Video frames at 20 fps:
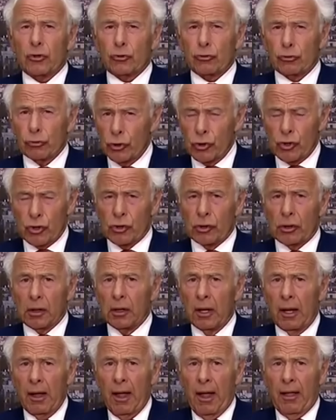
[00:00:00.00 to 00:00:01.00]

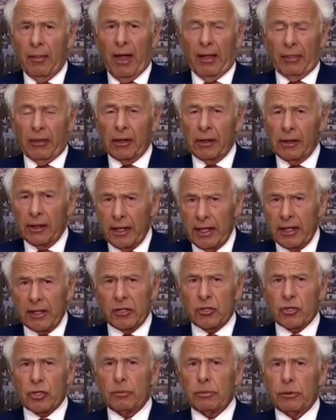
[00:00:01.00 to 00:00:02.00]
crucial that the
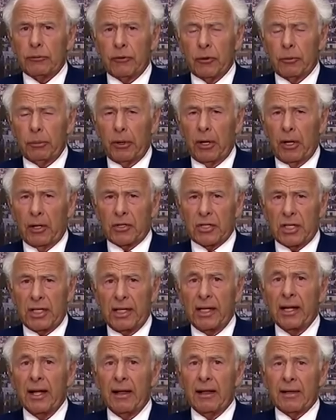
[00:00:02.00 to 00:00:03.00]
leadership of the
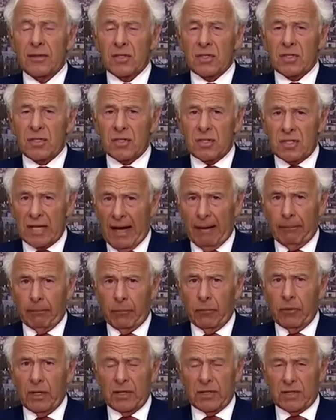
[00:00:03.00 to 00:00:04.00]
party
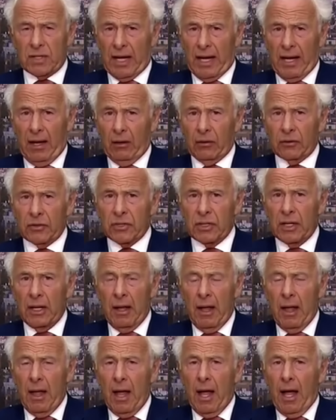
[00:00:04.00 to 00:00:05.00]
stamp this out
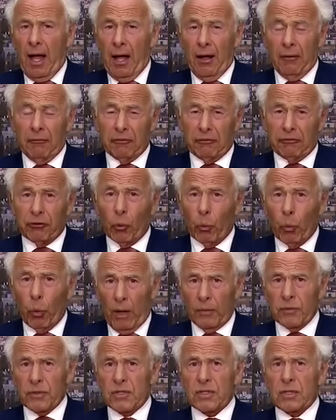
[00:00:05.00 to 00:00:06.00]
um, for
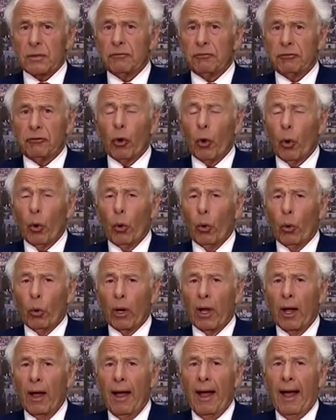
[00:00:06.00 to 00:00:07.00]
once and for
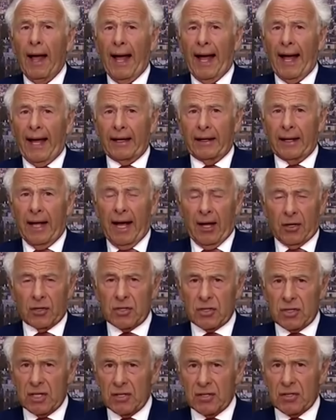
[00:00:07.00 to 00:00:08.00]
all, and our
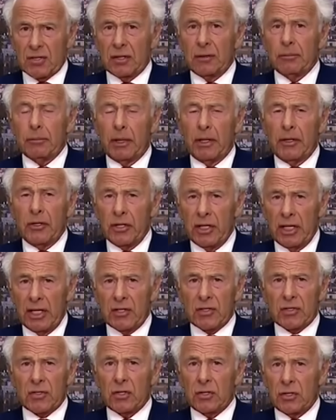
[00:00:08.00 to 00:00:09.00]
system
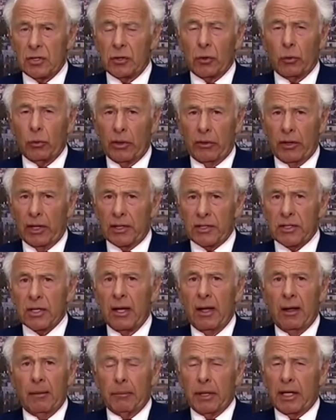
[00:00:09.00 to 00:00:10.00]
needs to deal with it
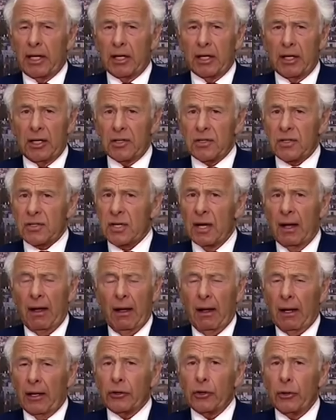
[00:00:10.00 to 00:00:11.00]
right. because
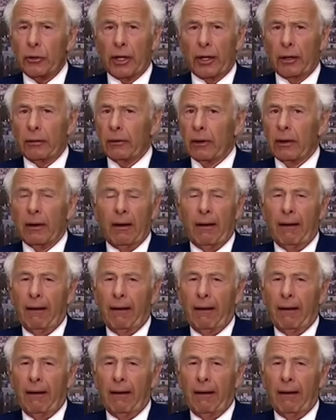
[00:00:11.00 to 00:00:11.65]
you know